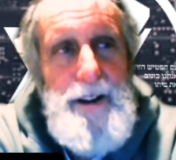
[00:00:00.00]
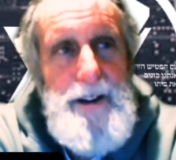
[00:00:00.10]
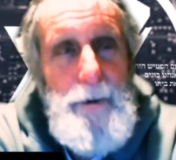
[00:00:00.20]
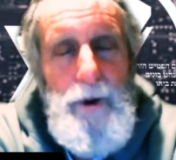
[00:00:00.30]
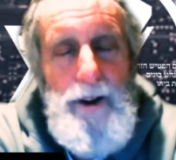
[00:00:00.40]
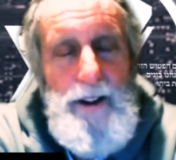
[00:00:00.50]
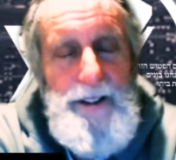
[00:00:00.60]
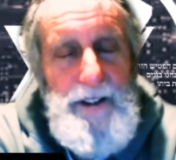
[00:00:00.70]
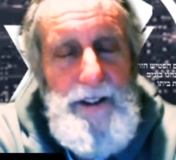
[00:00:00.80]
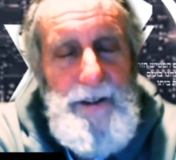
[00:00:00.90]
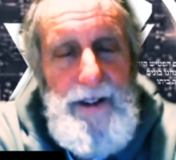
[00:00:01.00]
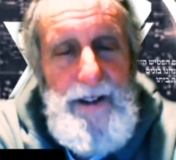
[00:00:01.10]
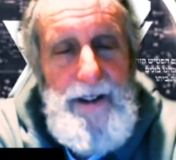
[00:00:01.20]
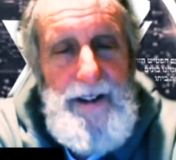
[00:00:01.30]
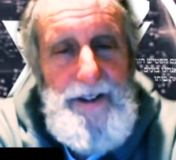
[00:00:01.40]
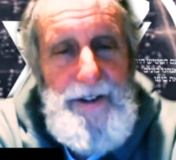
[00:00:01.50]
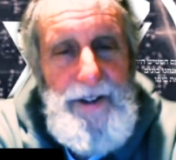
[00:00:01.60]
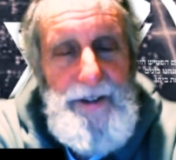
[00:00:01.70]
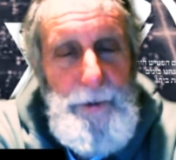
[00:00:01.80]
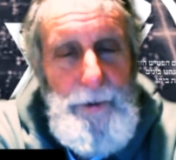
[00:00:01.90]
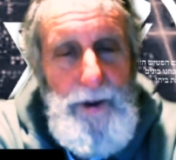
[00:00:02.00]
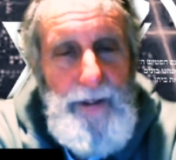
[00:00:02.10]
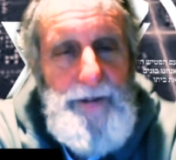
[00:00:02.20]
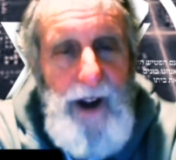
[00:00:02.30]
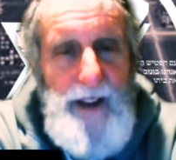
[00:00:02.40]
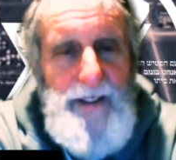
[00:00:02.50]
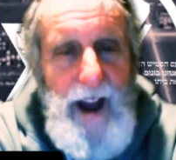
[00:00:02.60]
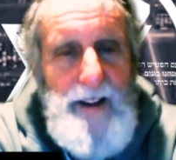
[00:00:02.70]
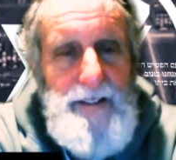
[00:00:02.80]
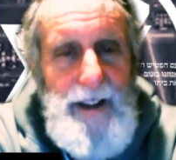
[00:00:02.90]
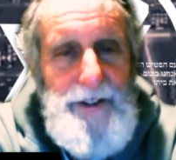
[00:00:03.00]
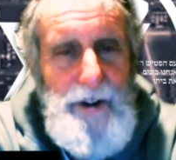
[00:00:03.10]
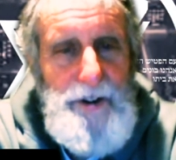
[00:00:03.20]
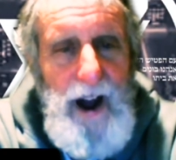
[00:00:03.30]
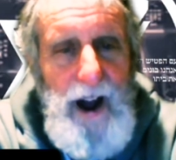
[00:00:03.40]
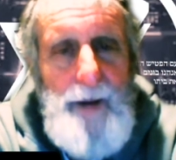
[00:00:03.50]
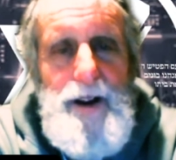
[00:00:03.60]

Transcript: What is it? And each of us, we have to find that. That's our job.